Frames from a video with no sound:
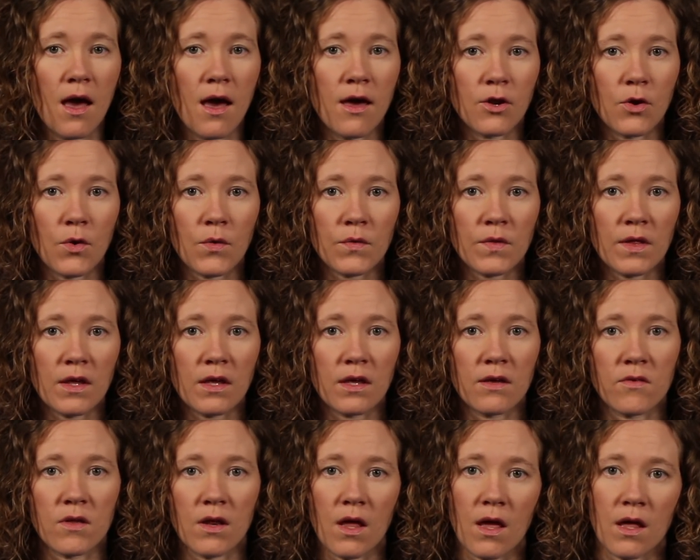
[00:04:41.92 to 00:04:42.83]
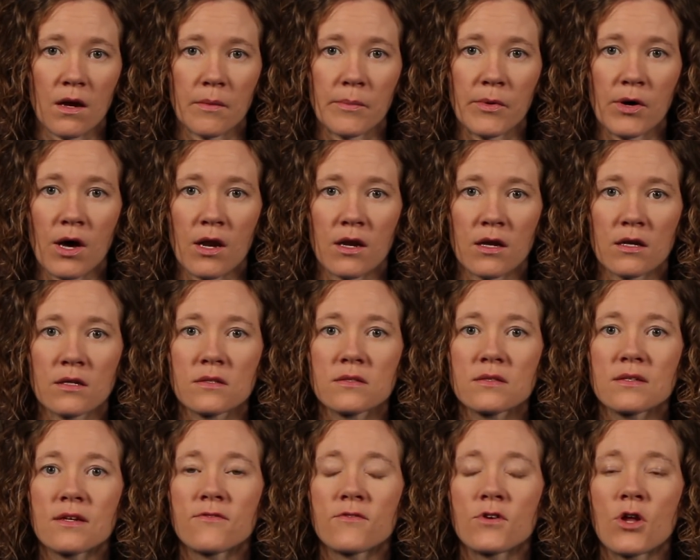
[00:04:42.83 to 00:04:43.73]
and only given
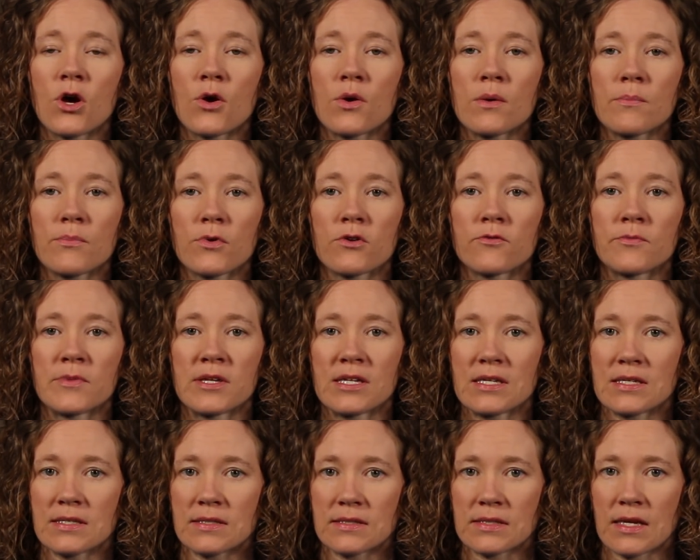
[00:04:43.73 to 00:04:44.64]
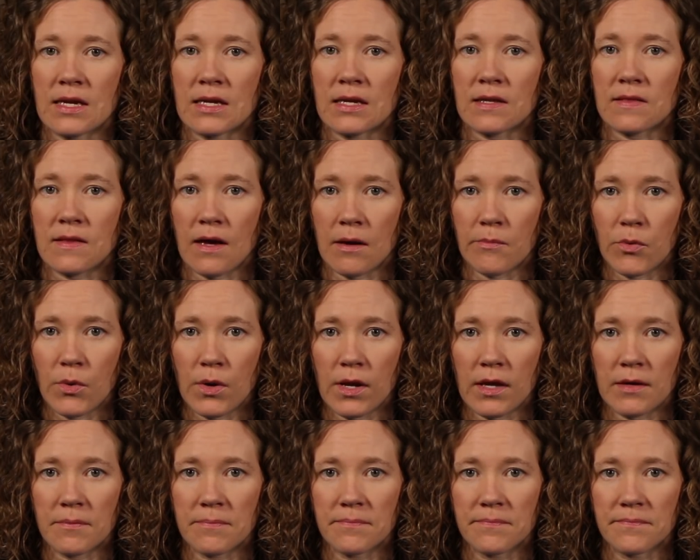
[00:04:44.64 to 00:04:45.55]
antibiotics if no improvement is seen at that
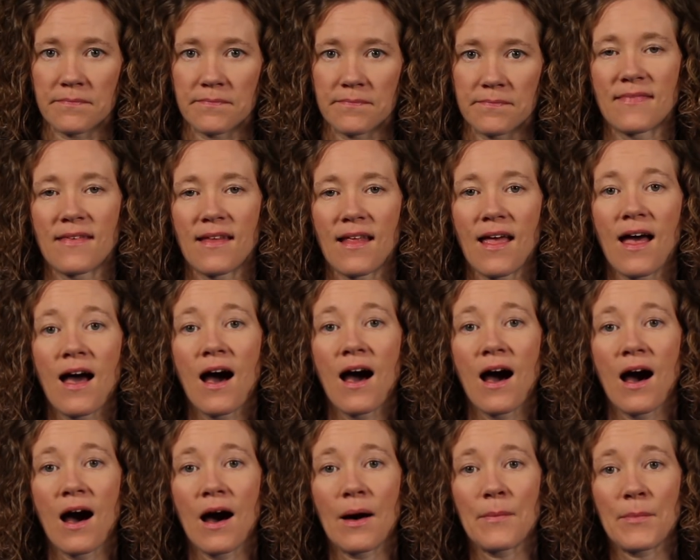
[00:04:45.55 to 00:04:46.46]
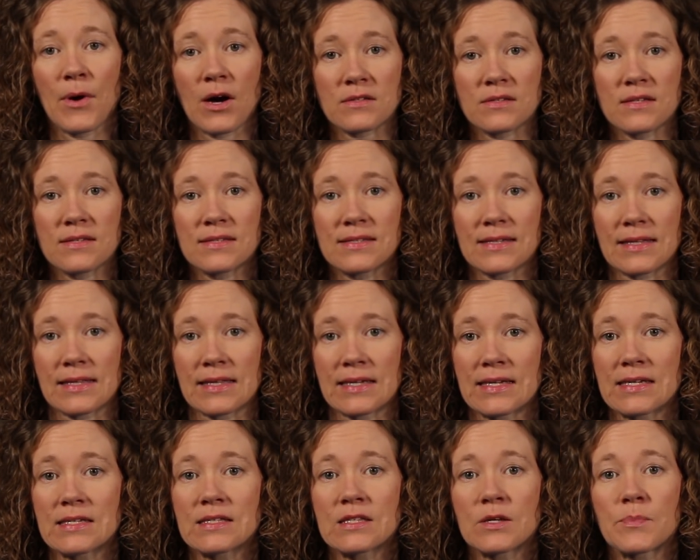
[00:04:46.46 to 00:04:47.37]
point.
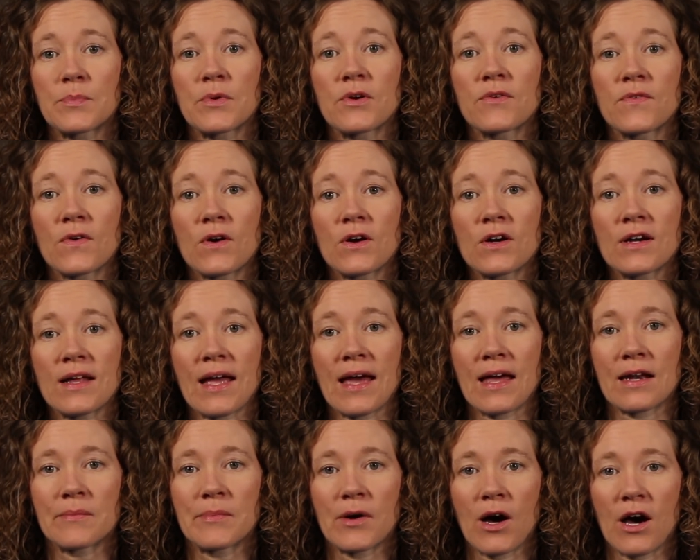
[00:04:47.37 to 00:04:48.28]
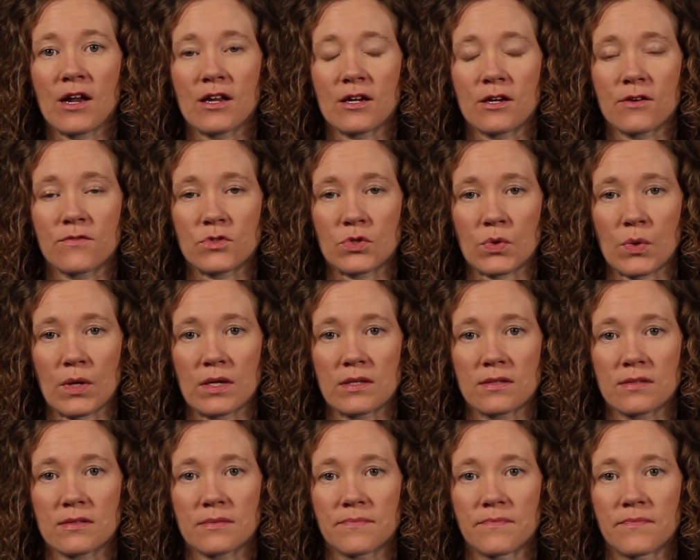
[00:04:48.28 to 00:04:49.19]
Amoxicillin is the preferred antibiotic of
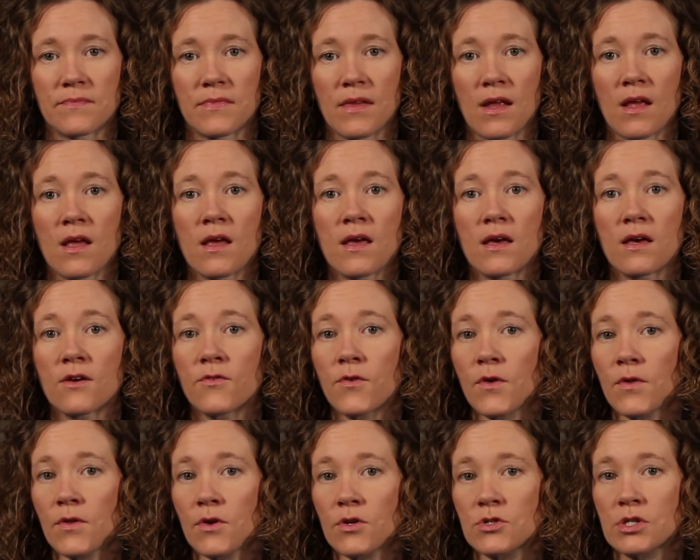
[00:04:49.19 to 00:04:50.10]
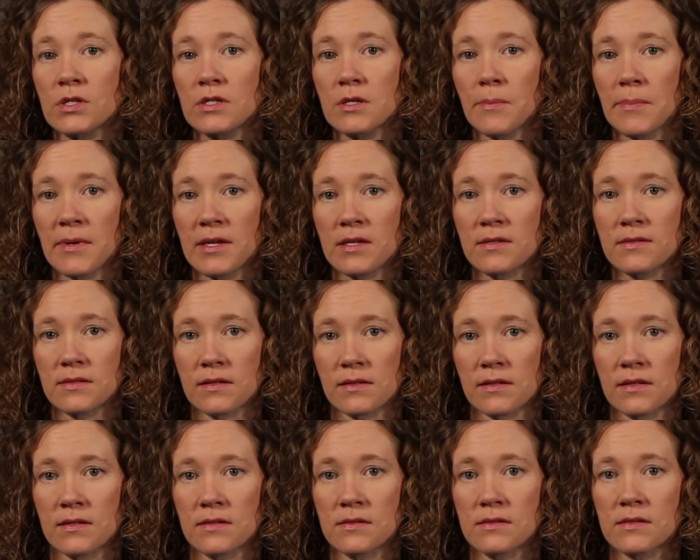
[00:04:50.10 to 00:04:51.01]
choice. If allergic to
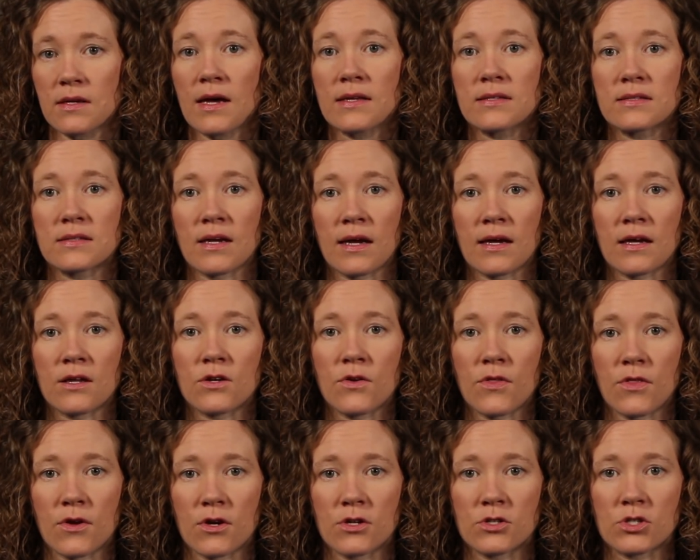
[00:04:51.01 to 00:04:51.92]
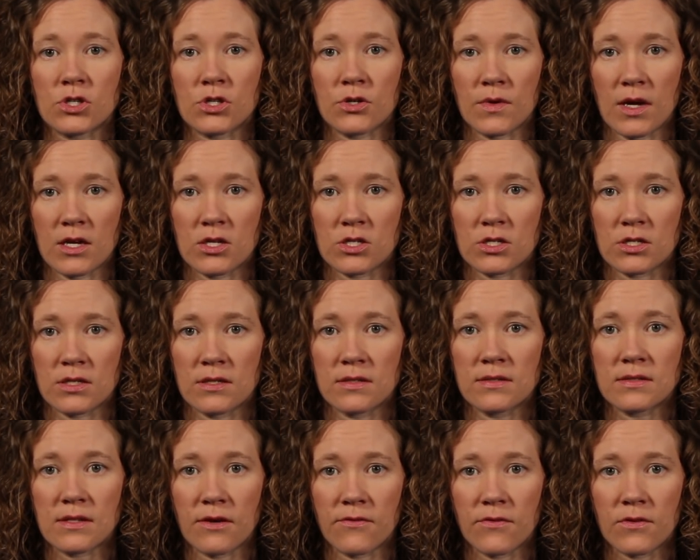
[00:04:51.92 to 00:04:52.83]
penicillins, a second or third generation
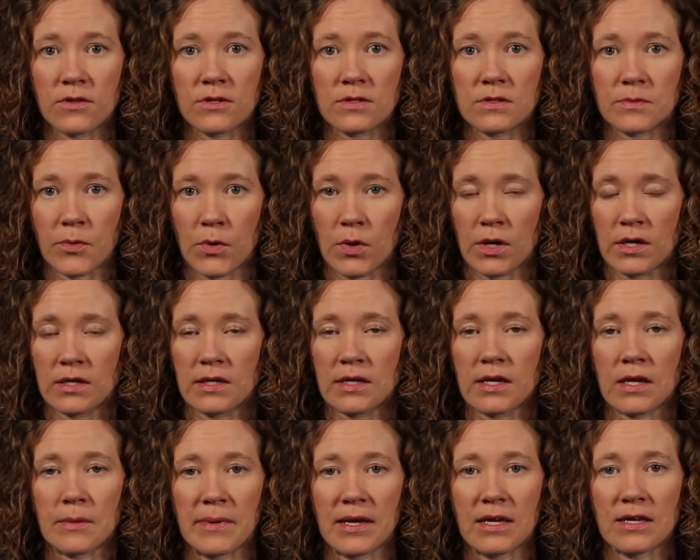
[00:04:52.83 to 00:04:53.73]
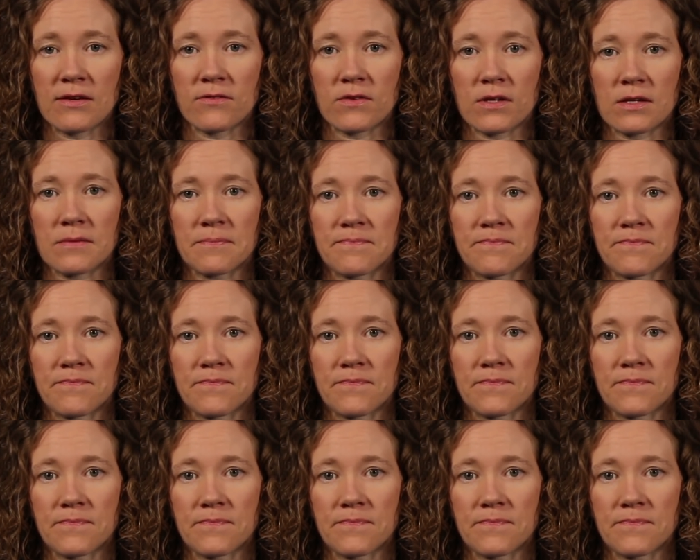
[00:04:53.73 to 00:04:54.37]
cephalosporin can be given.